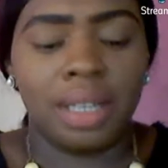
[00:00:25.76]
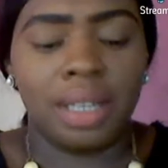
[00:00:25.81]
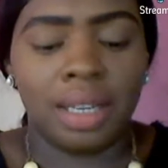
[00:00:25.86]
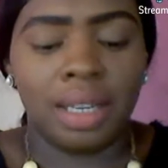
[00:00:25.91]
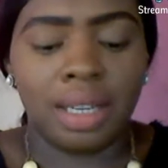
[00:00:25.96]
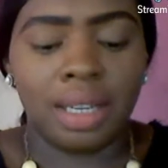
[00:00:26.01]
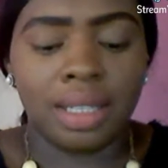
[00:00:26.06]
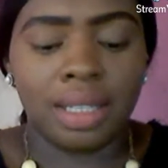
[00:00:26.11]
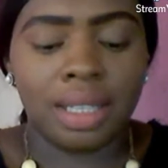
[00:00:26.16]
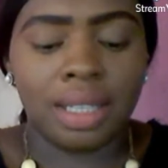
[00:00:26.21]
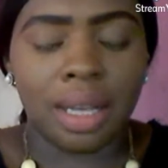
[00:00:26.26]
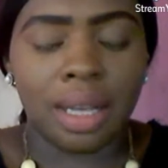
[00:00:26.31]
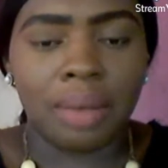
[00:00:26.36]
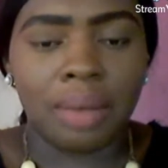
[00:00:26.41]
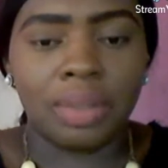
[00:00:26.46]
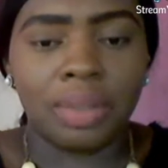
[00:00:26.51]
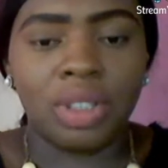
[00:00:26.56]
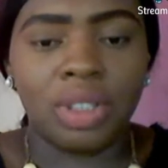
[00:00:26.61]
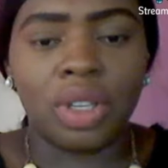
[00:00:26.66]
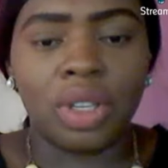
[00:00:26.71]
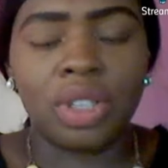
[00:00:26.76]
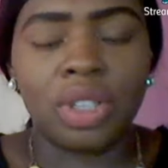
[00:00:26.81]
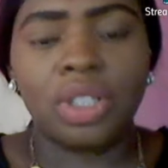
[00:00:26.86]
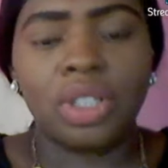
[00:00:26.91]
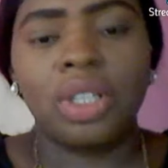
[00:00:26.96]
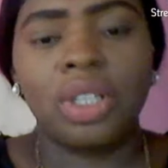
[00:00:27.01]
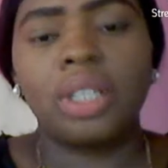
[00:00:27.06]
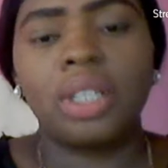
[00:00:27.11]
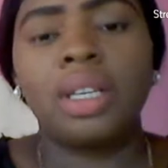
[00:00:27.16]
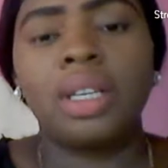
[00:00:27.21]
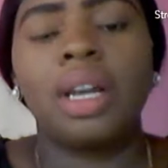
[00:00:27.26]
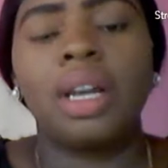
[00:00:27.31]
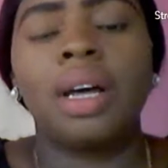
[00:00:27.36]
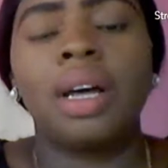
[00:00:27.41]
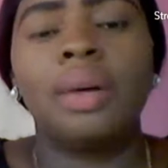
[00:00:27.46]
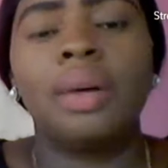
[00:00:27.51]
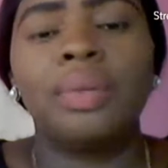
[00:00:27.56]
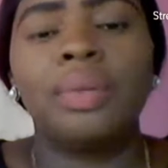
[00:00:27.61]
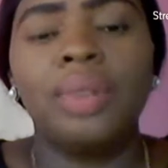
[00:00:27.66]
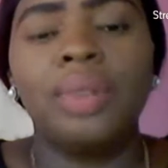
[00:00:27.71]
This discussion
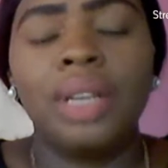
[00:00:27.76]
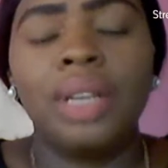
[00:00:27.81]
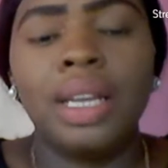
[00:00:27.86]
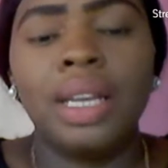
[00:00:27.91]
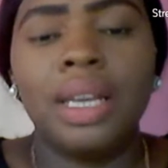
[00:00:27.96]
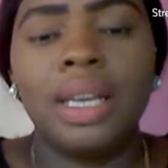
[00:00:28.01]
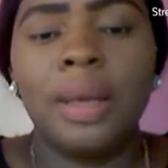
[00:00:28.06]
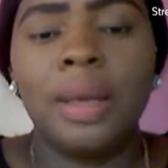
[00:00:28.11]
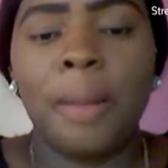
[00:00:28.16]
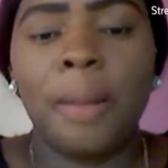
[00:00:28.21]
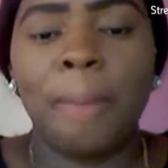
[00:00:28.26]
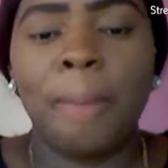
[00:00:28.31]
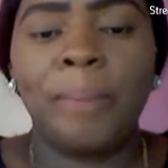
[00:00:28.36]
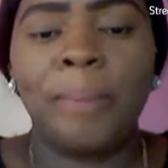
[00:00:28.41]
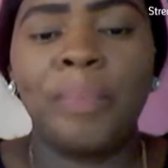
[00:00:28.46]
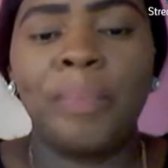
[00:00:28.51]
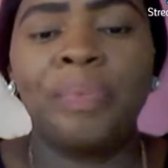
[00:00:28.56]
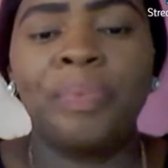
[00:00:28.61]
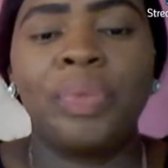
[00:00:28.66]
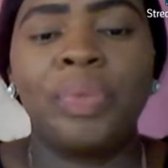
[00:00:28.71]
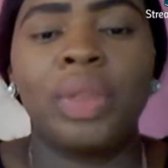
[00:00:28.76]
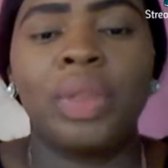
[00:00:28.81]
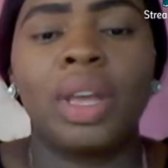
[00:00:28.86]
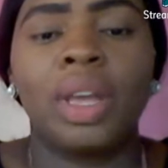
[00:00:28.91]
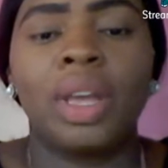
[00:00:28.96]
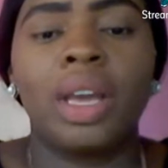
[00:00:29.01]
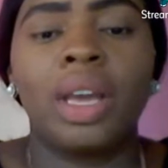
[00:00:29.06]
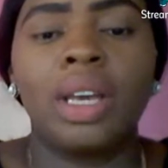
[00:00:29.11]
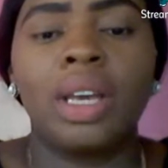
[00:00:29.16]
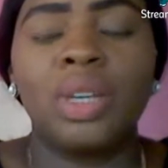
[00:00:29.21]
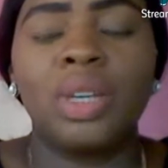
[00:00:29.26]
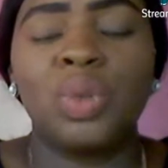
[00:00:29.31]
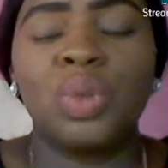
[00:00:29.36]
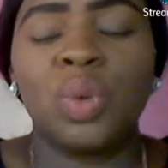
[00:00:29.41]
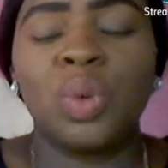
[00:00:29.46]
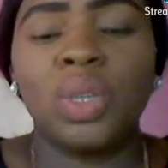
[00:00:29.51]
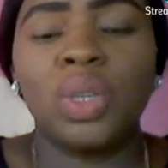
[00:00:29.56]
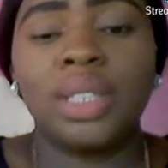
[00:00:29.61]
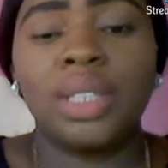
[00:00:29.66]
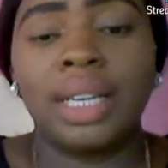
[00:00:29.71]
really is
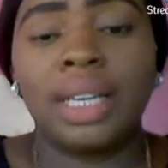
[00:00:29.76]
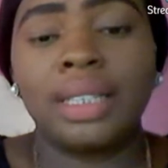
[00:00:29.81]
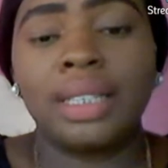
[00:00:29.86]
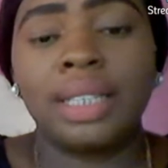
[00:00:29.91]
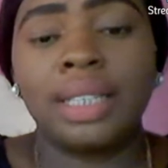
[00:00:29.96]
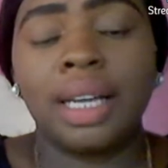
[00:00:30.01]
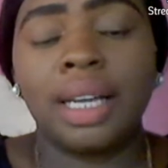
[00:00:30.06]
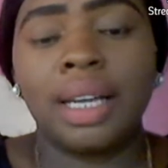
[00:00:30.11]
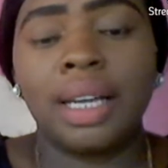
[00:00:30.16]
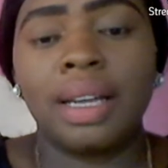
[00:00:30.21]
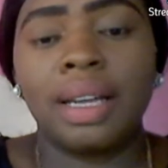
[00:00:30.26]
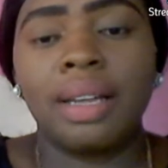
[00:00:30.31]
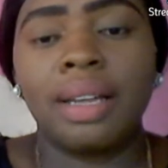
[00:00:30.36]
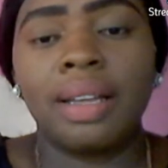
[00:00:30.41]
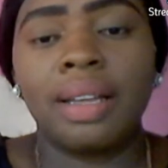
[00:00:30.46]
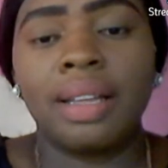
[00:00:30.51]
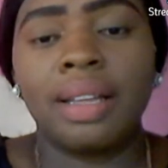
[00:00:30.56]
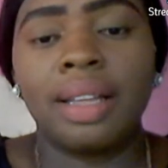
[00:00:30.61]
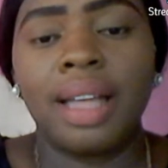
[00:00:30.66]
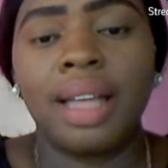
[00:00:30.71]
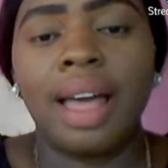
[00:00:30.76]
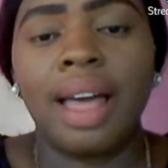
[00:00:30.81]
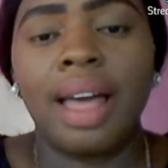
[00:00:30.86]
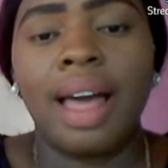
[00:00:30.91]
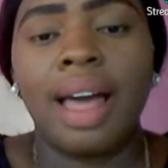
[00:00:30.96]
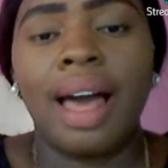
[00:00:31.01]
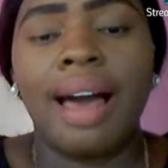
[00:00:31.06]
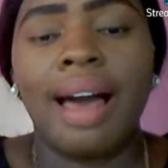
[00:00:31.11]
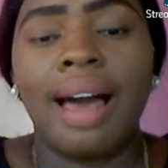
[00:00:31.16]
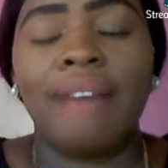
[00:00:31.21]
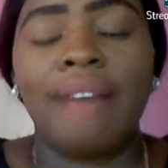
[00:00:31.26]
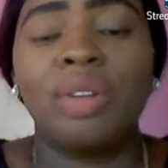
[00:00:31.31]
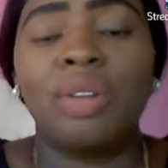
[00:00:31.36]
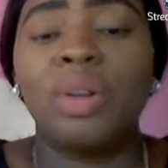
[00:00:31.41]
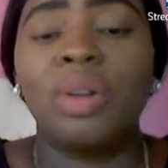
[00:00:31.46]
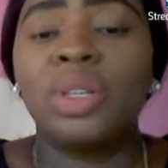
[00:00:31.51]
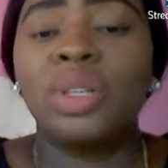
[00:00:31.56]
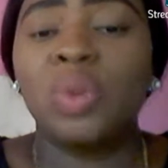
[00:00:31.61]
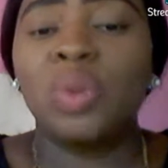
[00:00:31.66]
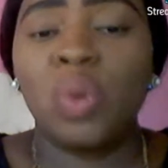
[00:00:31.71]
one that I've
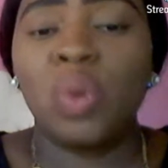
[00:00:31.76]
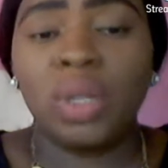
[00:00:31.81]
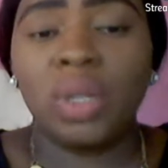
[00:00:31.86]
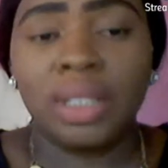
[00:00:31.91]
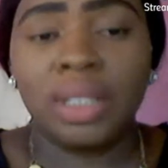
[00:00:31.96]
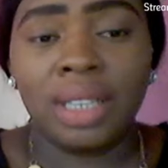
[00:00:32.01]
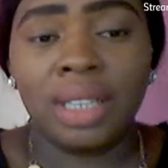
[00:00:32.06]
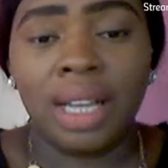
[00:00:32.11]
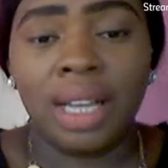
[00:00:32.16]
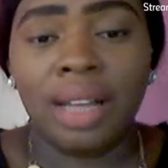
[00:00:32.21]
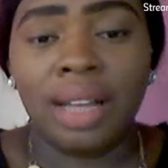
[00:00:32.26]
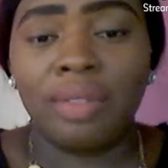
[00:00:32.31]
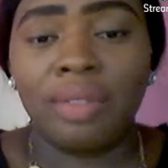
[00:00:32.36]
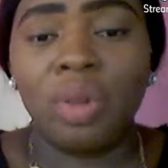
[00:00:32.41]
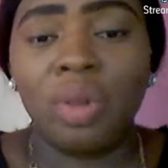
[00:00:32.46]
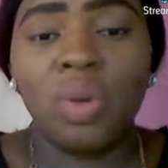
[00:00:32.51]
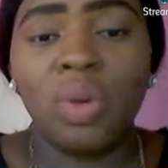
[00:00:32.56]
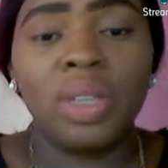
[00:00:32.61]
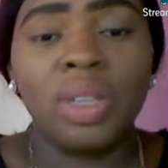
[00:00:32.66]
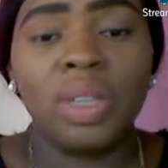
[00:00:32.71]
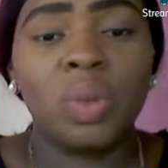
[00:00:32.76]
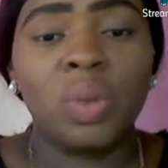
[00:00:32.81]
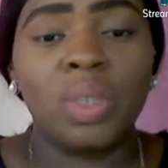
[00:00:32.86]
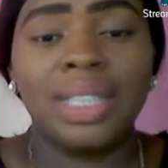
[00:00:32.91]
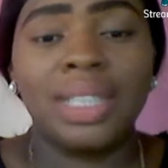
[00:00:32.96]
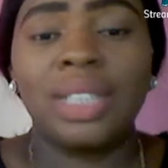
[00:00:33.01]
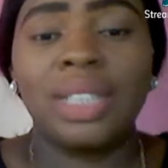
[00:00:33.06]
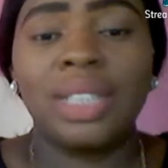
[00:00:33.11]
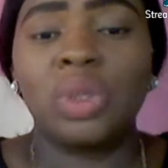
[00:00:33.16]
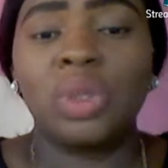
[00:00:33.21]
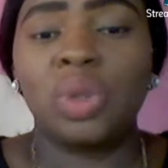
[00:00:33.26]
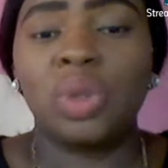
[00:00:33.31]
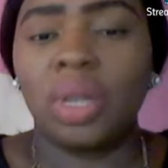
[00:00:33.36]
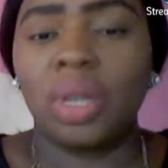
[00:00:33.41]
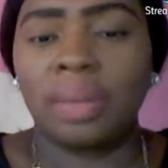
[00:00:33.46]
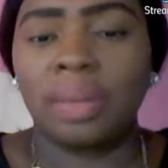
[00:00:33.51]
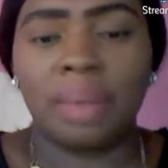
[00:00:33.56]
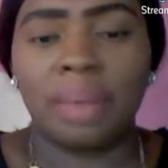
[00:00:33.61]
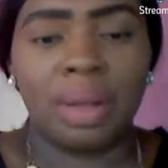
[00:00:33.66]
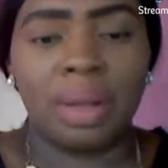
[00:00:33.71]
always wanted to
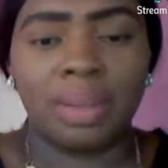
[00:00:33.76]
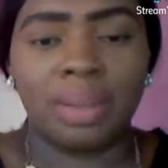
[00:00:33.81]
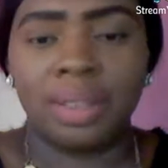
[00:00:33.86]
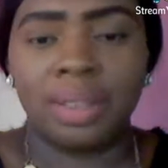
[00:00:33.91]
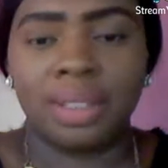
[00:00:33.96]
talk about.